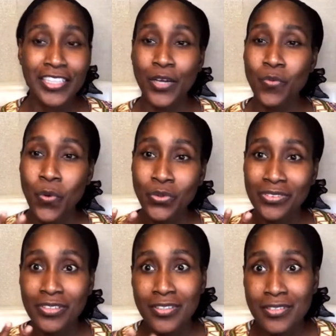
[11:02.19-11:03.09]
They
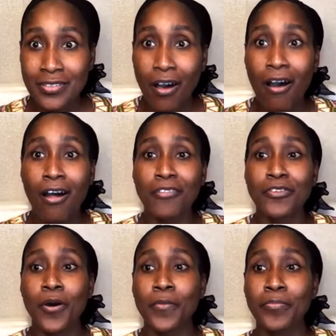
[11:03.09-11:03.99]
won't
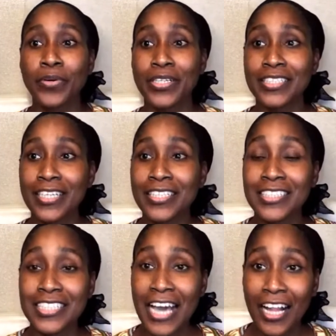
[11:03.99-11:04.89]
dissolve out, but
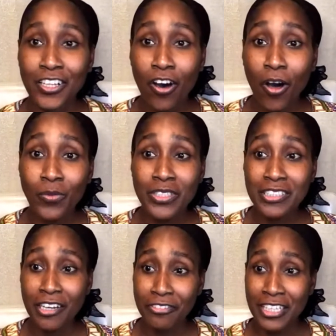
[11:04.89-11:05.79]
the alcohol will
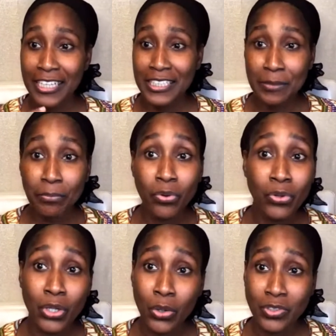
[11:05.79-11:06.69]
definitely
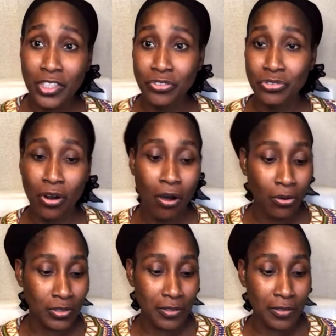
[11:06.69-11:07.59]
pull out and draw
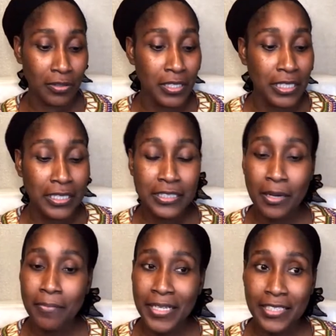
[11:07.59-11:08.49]
out
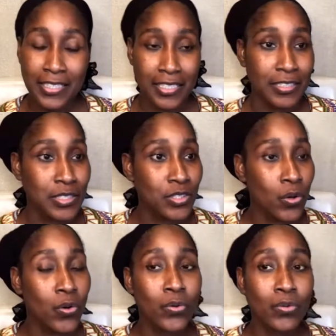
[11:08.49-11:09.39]
the medicine.
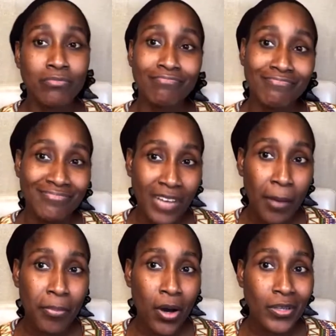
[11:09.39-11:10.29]
So
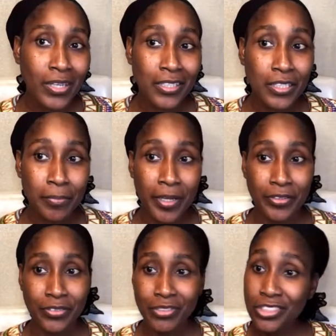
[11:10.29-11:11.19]
about
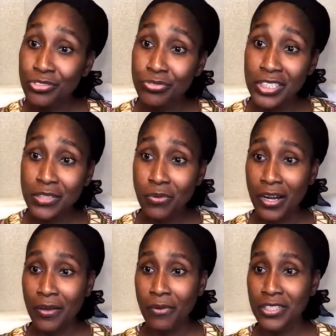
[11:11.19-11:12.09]
elderberry, which is really
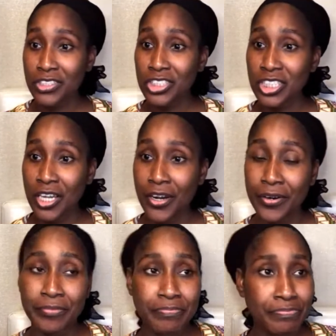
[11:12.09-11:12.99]
what I want to
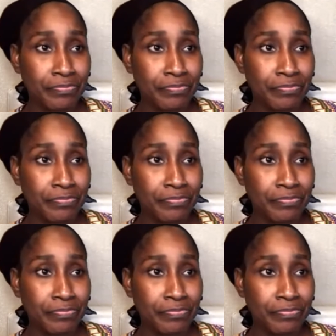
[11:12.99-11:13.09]
share,